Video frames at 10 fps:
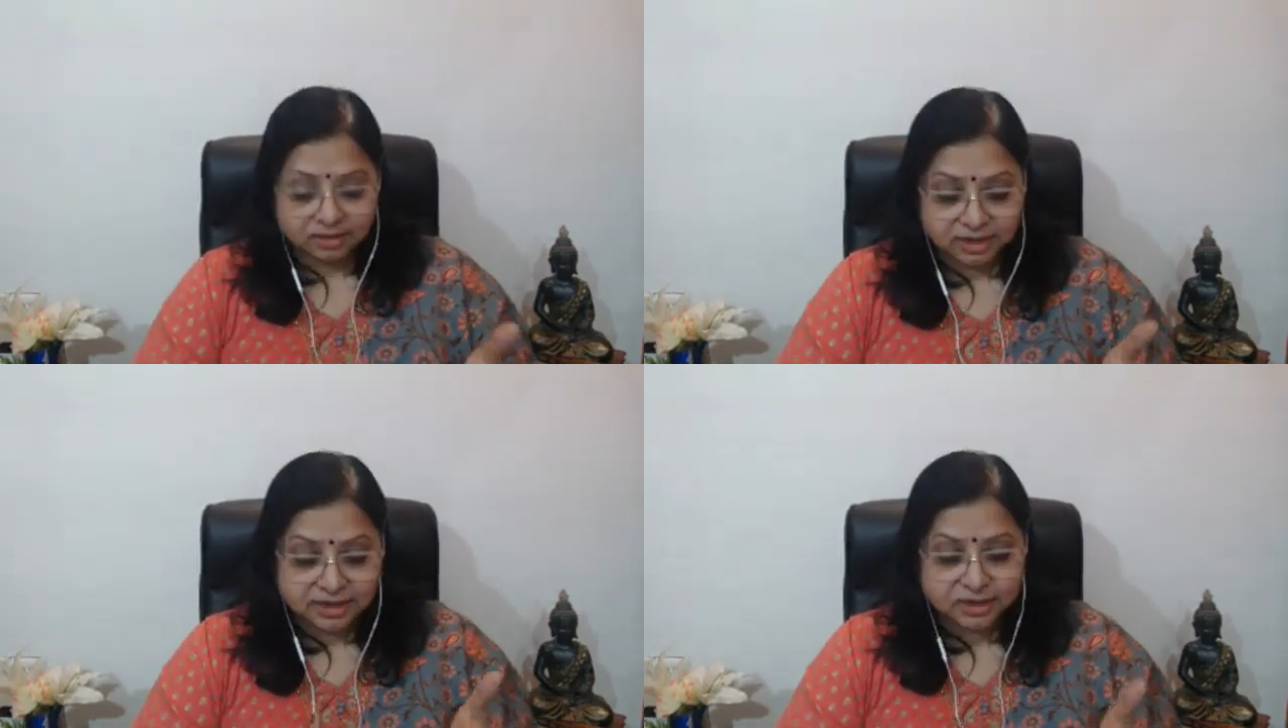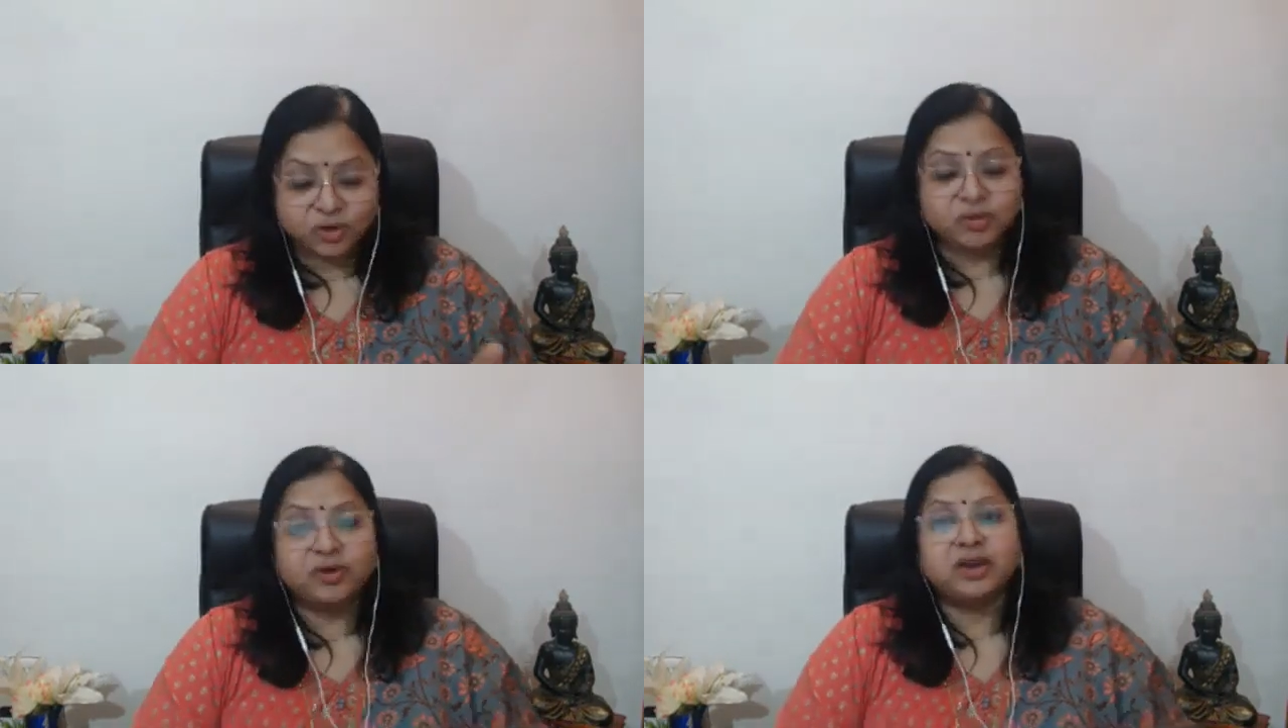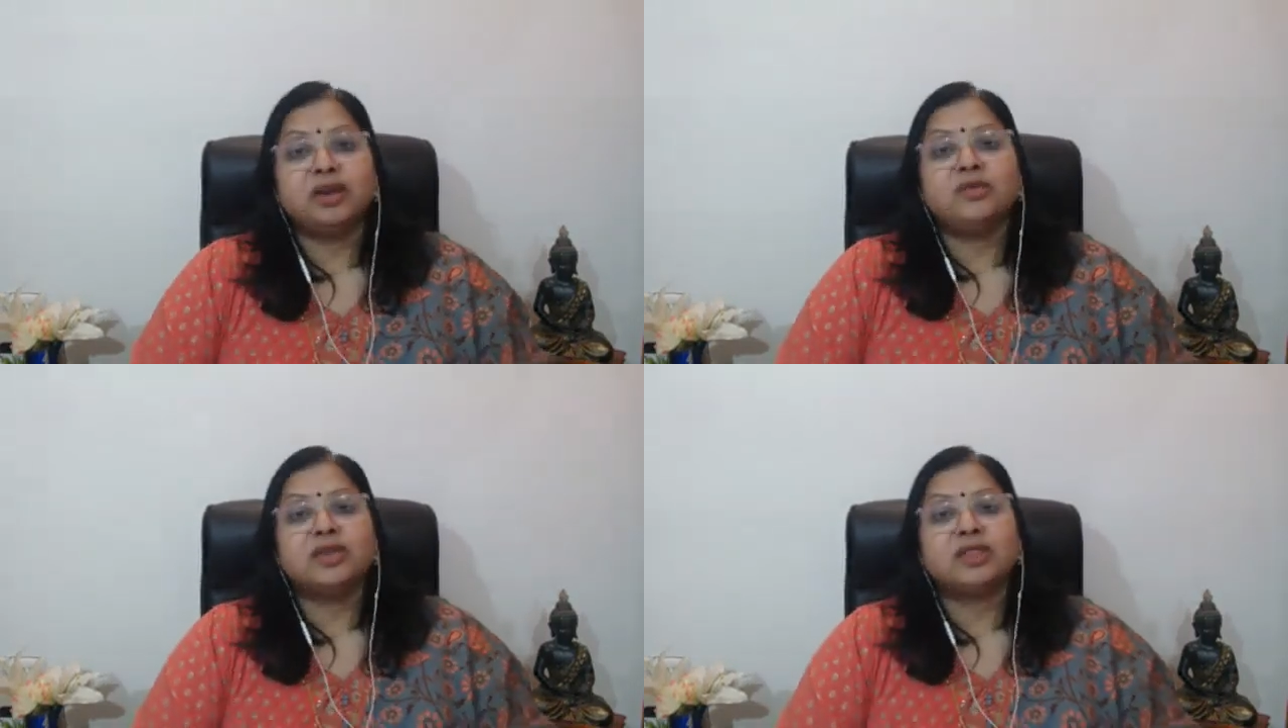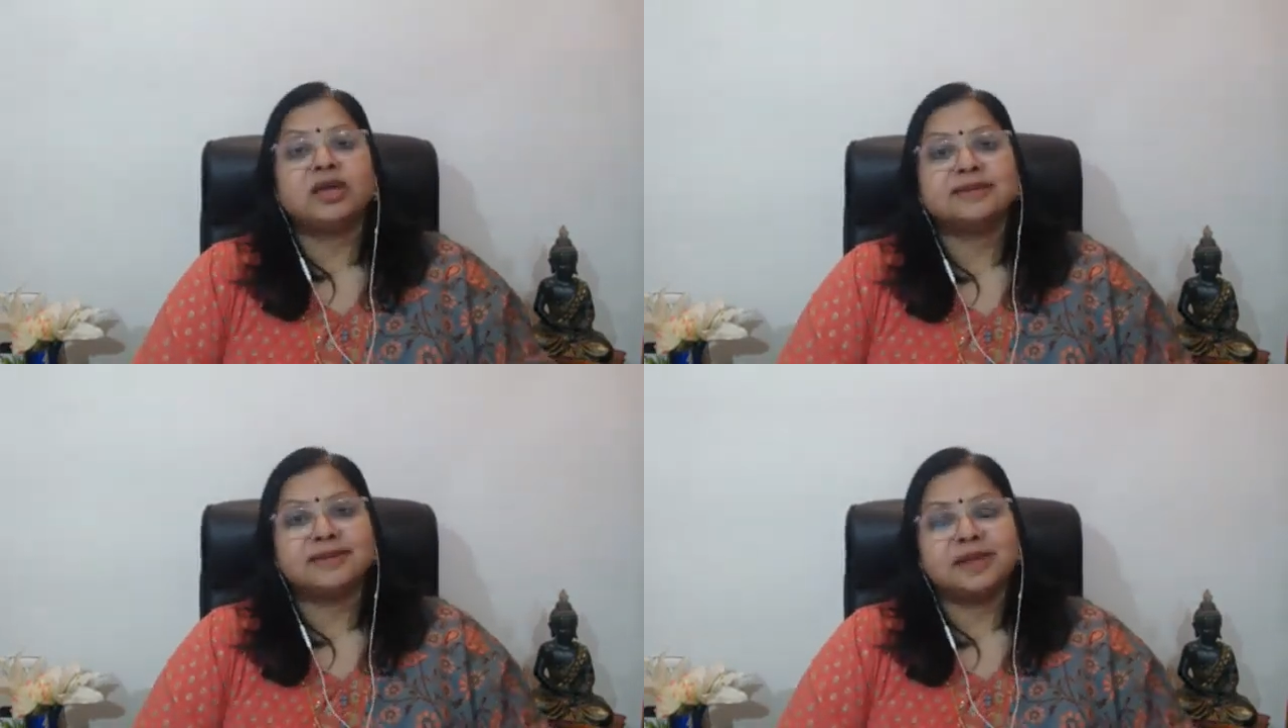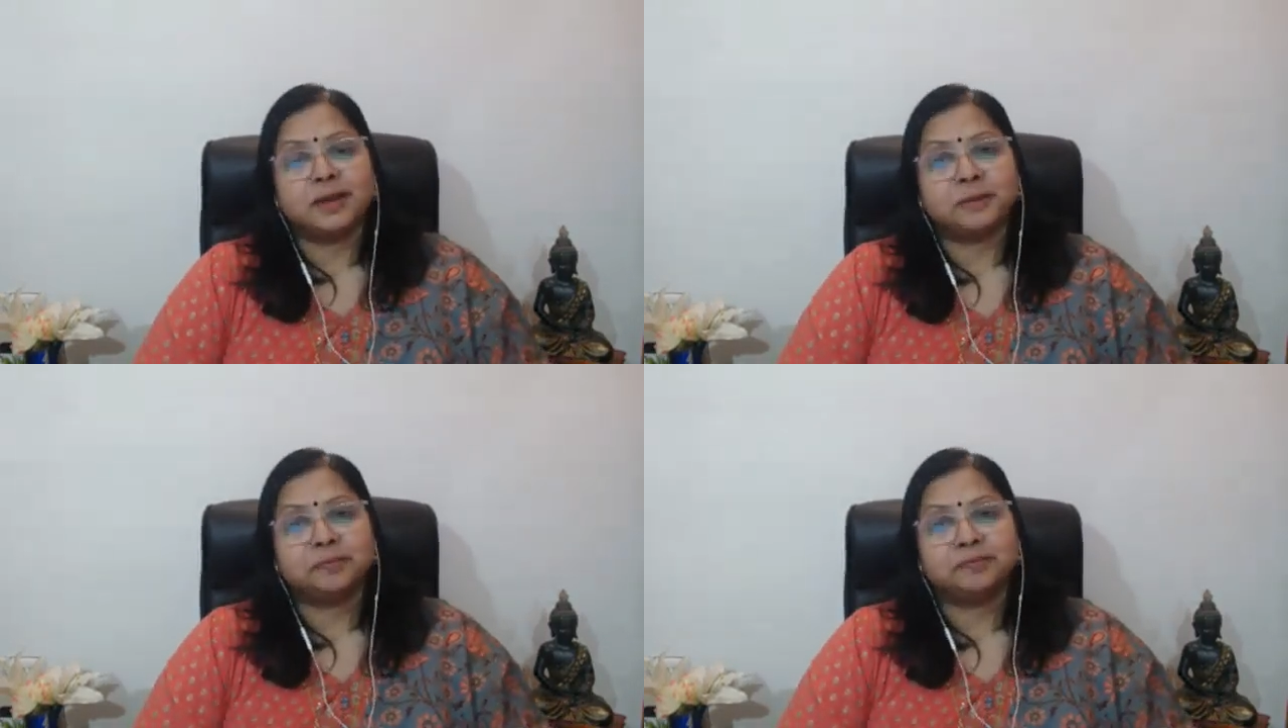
That is what we did with our son.